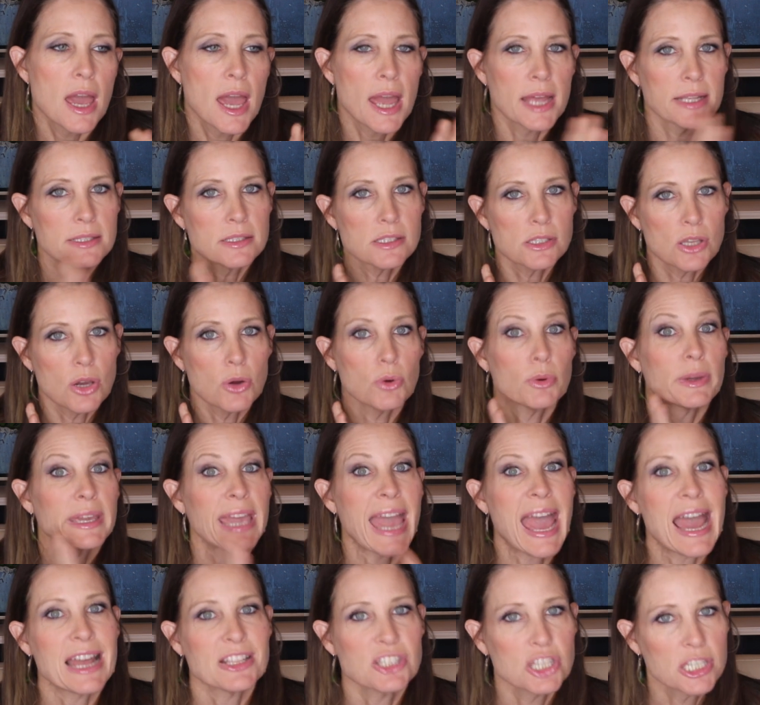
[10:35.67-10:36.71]
And so
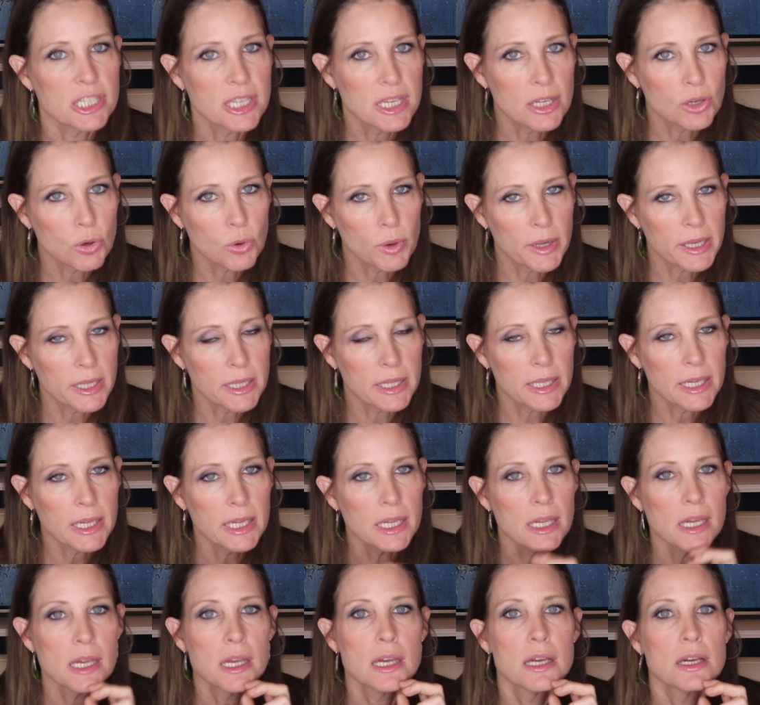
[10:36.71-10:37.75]
catching it
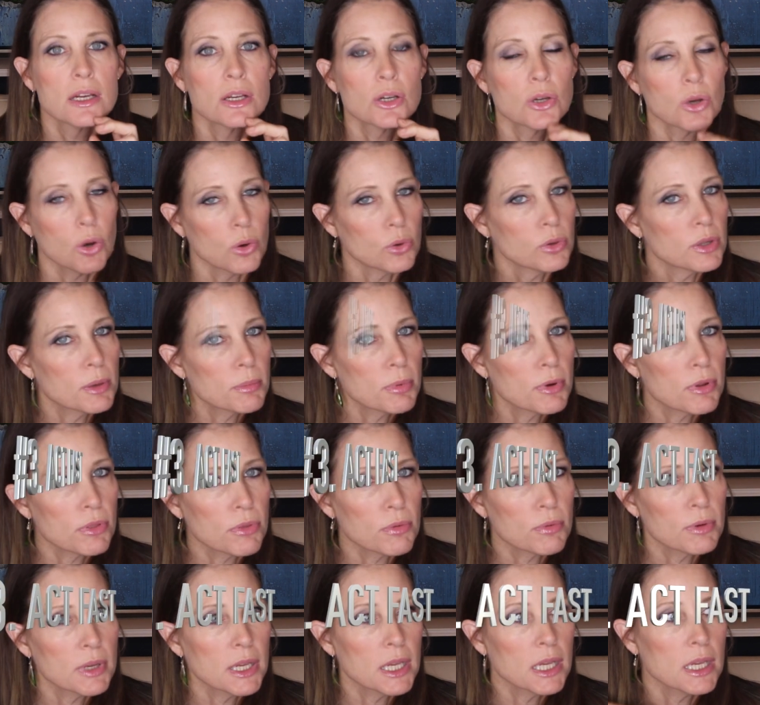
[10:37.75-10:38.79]
quickly, goal number
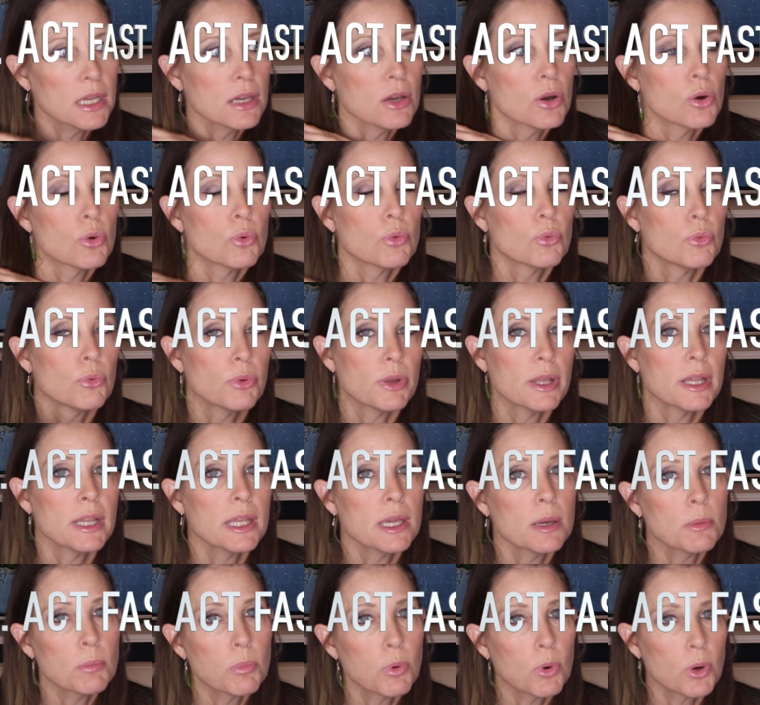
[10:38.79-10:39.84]
3, really
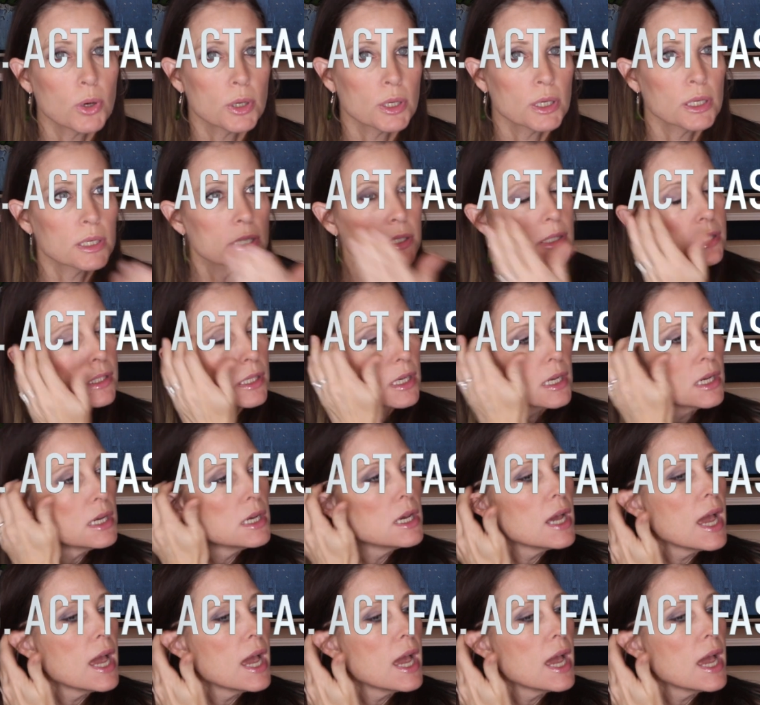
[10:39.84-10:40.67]
important.